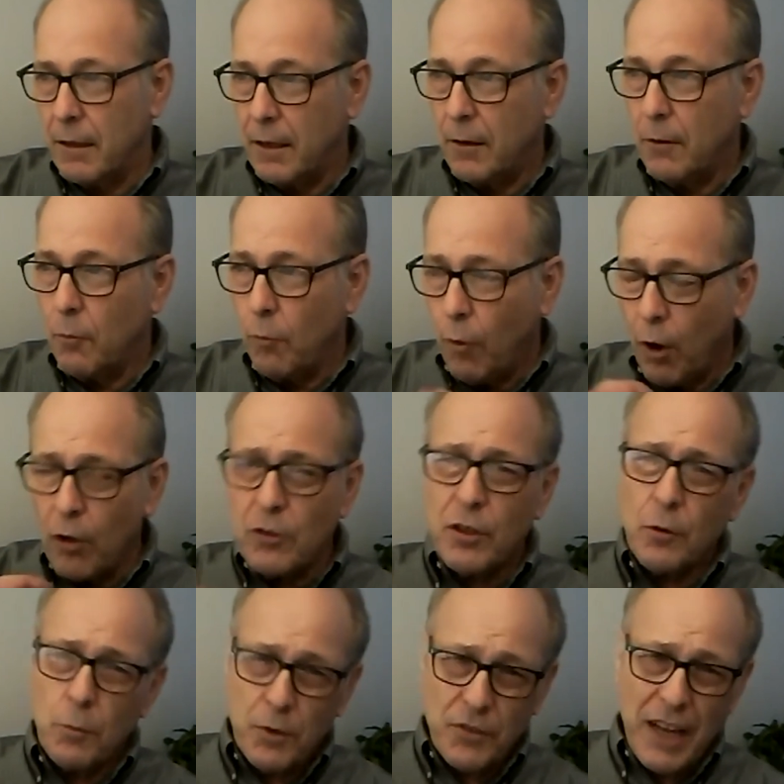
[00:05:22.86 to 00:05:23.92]
Walter
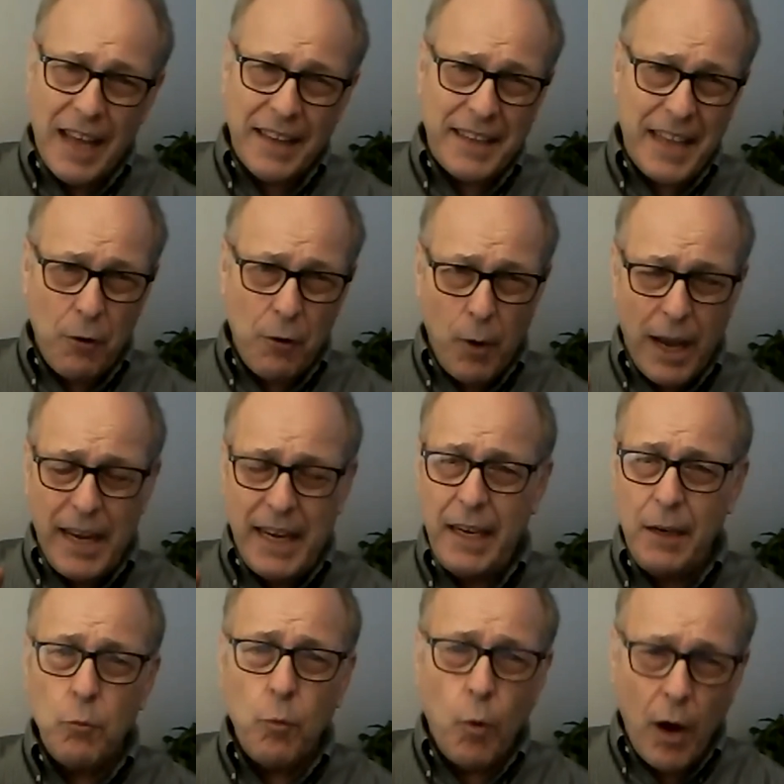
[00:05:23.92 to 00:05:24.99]
was not that way. He
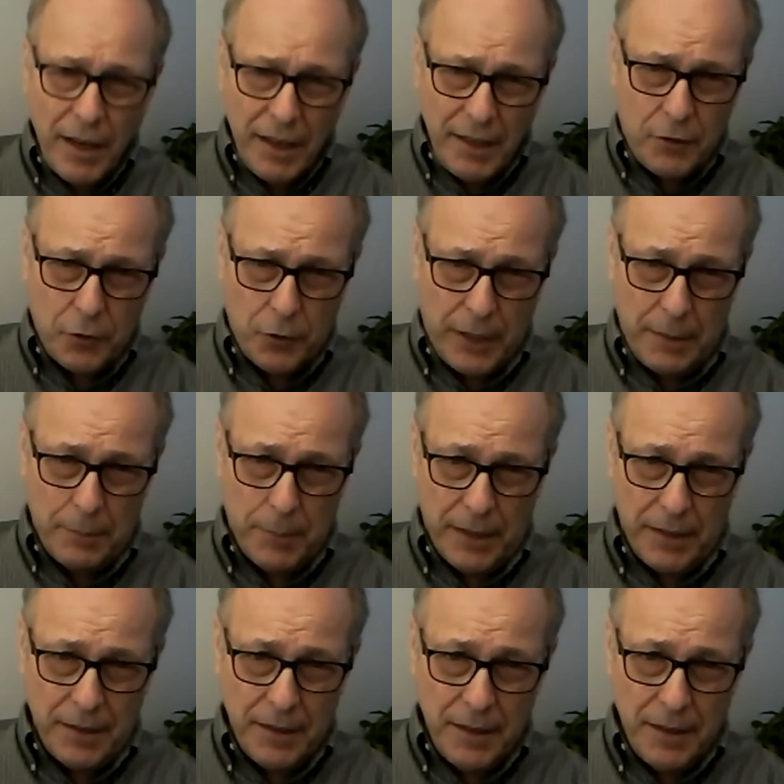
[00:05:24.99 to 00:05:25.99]
wanted treatment.